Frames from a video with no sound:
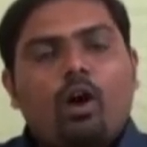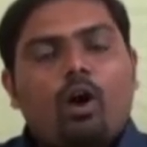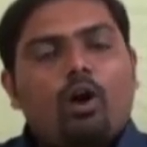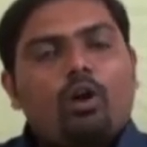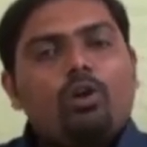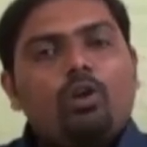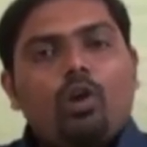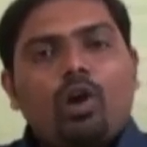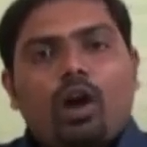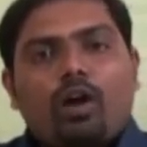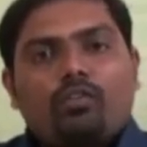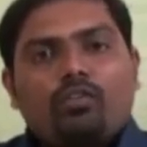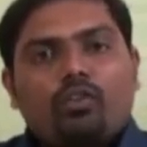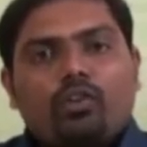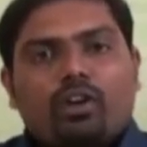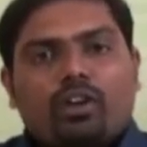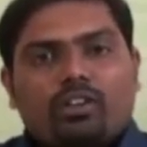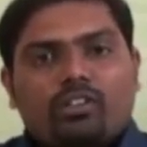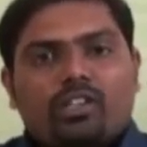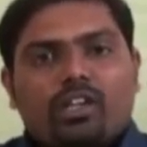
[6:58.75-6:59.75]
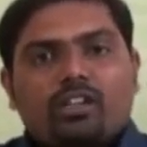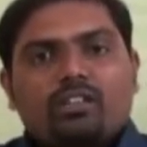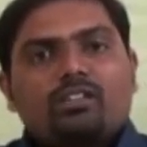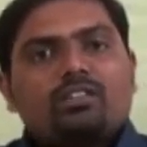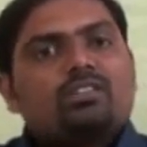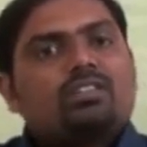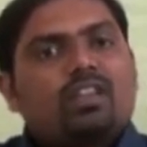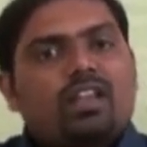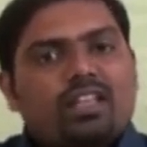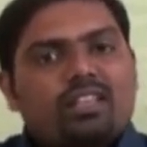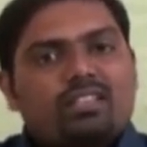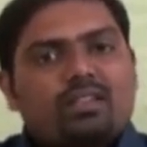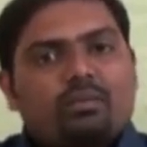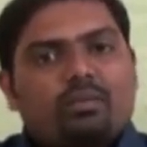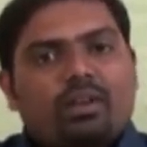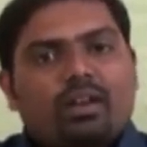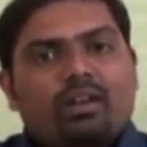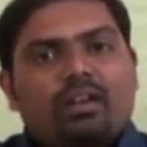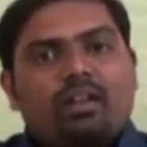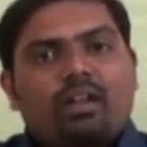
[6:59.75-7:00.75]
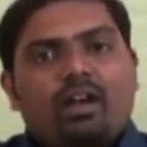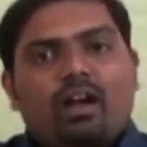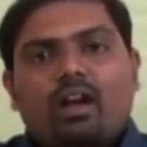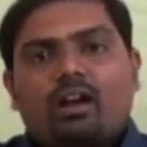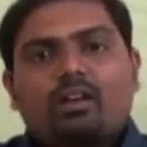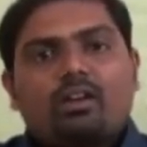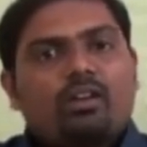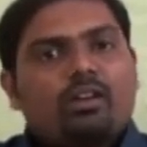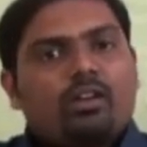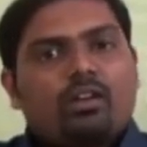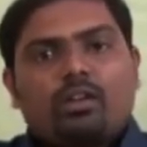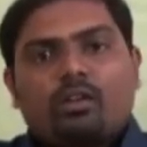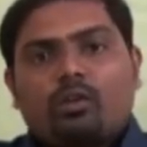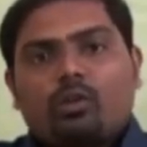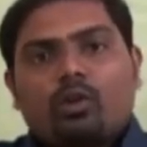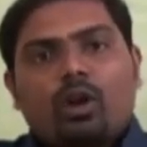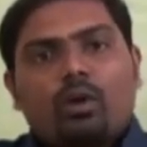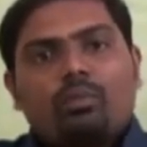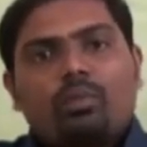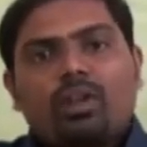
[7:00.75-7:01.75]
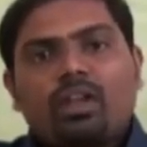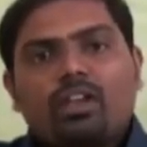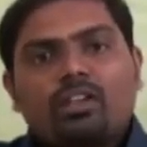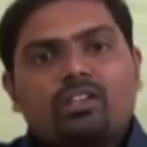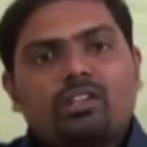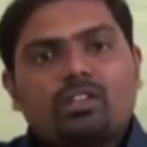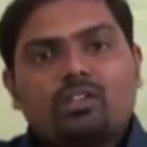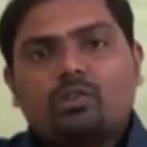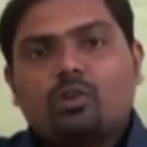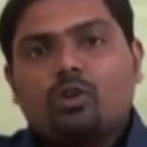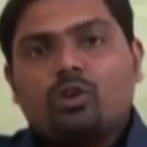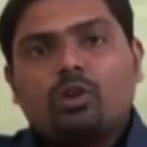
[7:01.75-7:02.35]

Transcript: all you have to change is an XML, and your application is